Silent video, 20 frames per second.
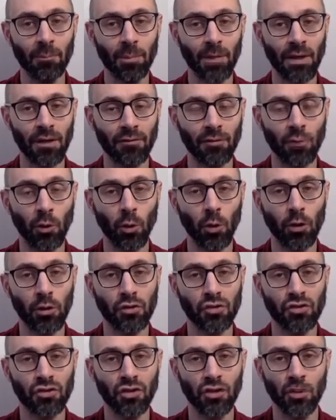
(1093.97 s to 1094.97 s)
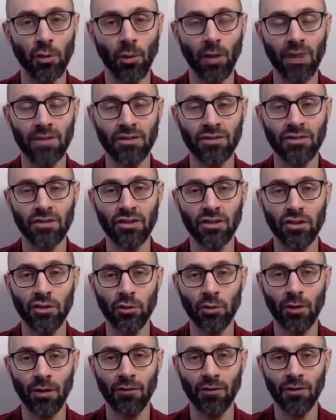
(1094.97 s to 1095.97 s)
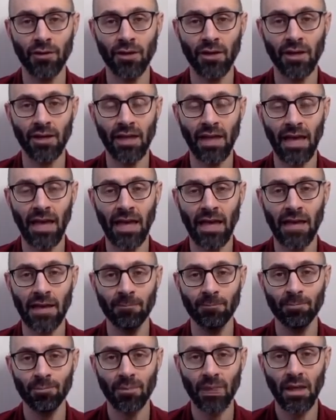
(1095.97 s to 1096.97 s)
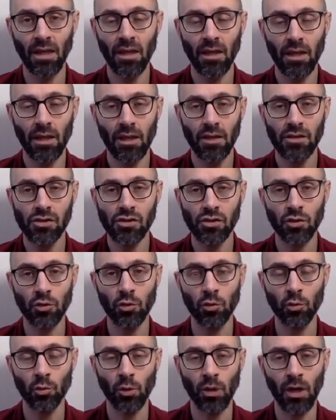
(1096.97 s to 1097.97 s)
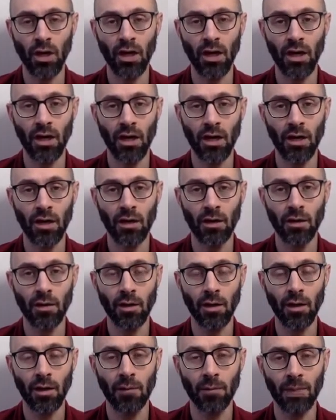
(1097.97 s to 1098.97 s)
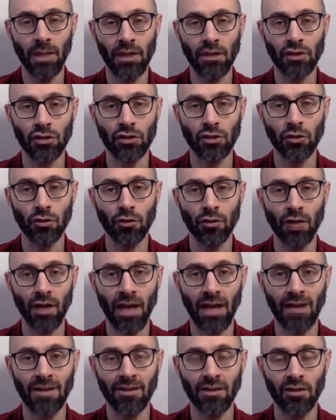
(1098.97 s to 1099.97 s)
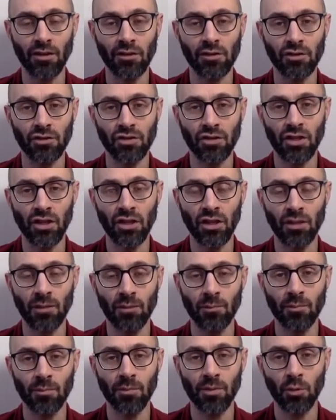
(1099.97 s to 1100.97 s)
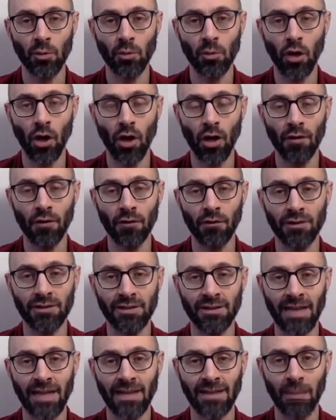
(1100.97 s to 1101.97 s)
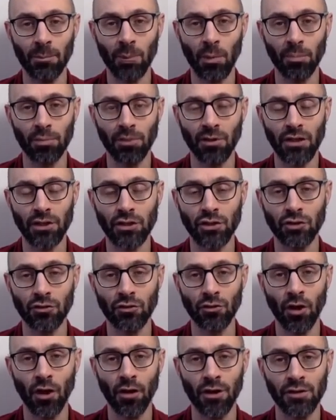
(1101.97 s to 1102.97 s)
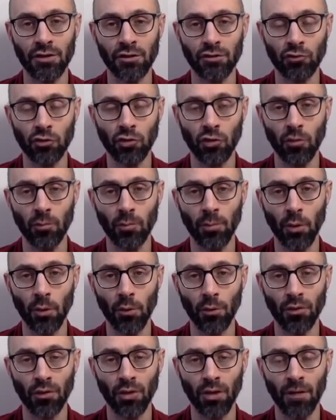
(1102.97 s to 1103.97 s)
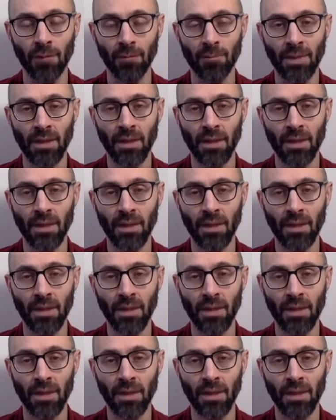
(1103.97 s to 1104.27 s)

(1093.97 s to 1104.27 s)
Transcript: but of course, the U.S. is going to do everything it can to uh, make sure that there's um, you know not there isn't that type of pressure on Israel, both um,